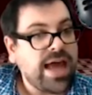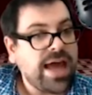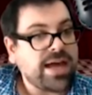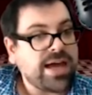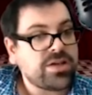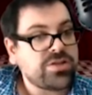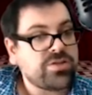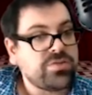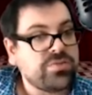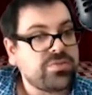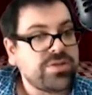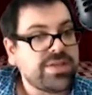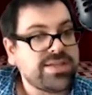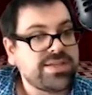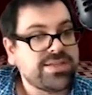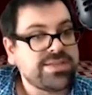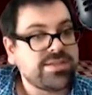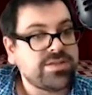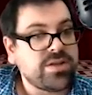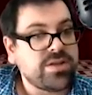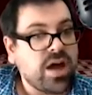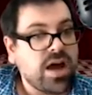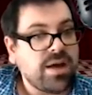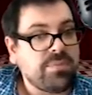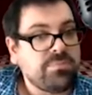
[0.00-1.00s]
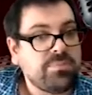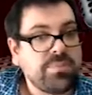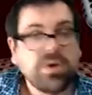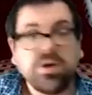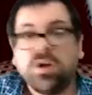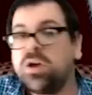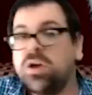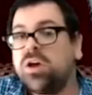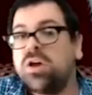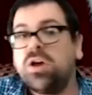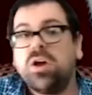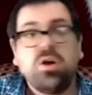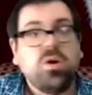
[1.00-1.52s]
actually stop?
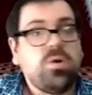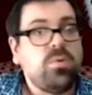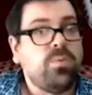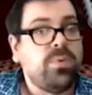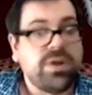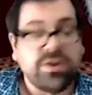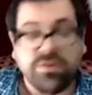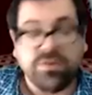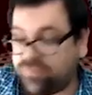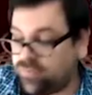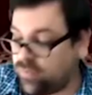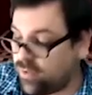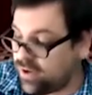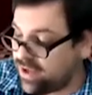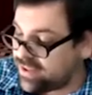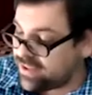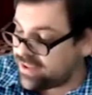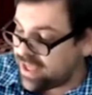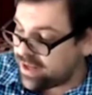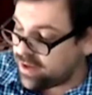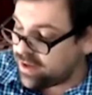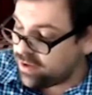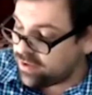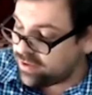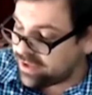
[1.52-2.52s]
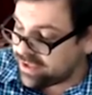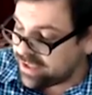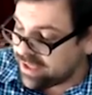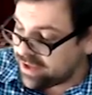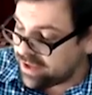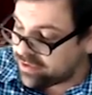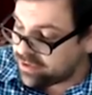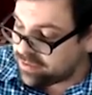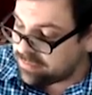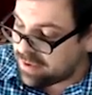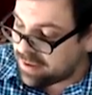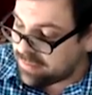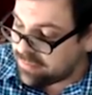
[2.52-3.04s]
We avoid that
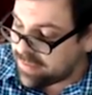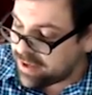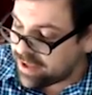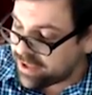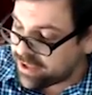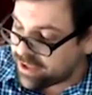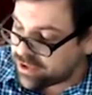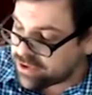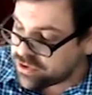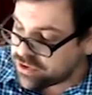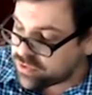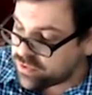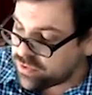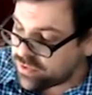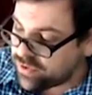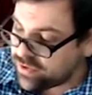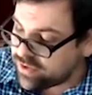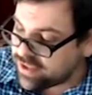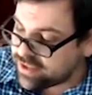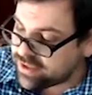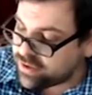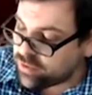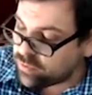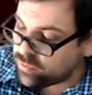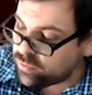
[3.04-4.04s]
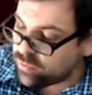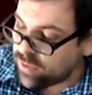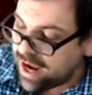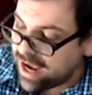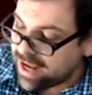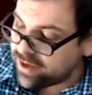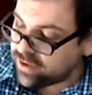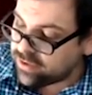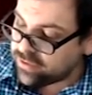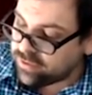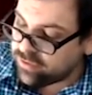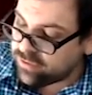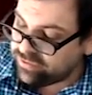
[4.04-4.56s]
altogether by making sure that the
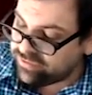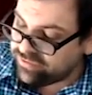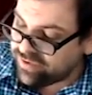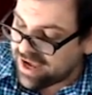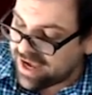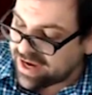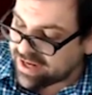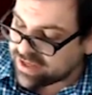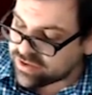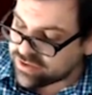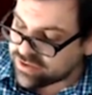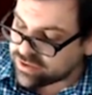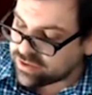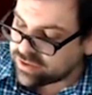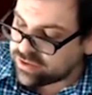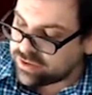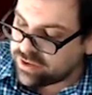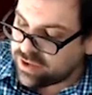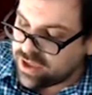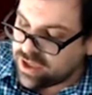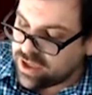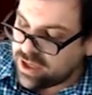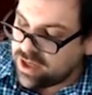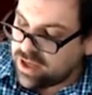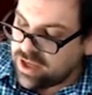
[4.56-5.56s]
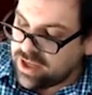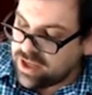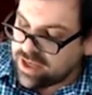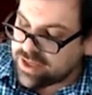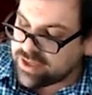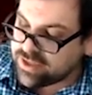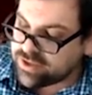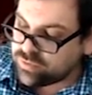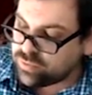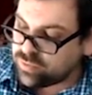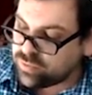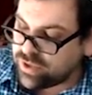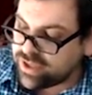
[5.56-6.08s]
radical factor
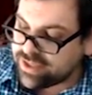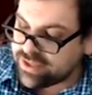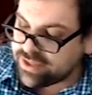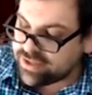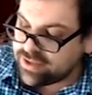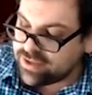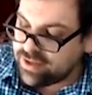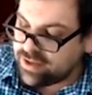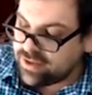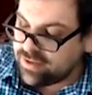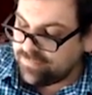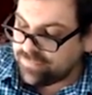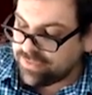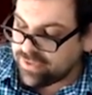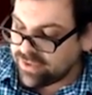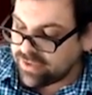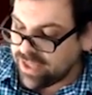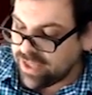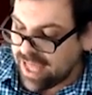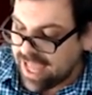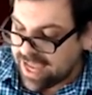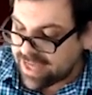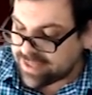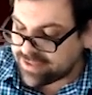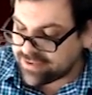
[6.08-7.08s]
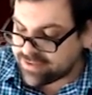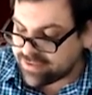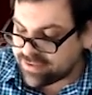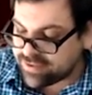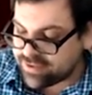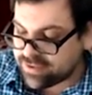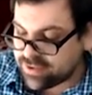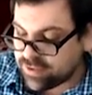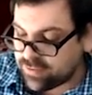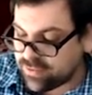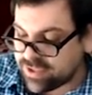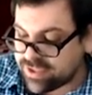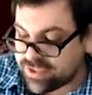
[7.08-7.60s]
is written last.
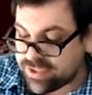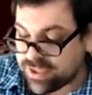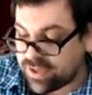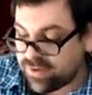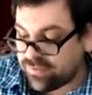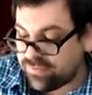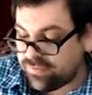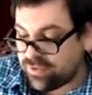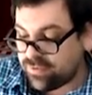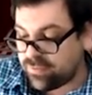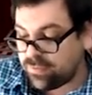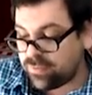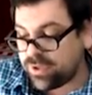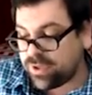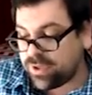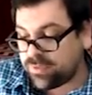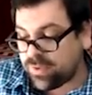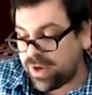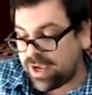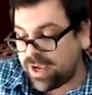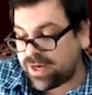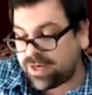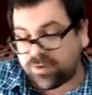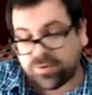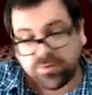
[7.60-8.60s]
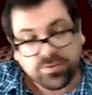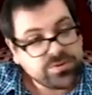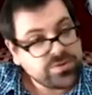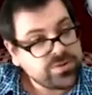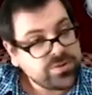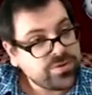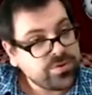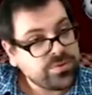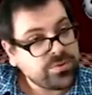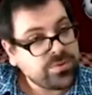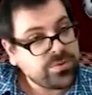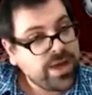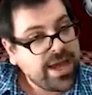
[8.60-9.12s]
So instead of 3 radical
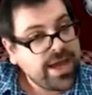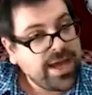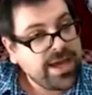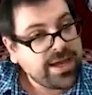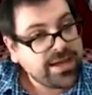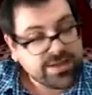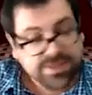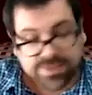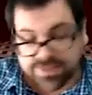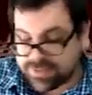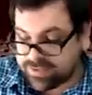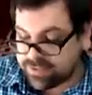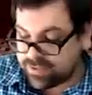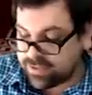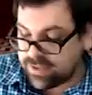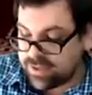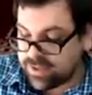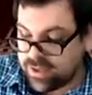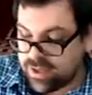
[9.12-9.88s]
2x,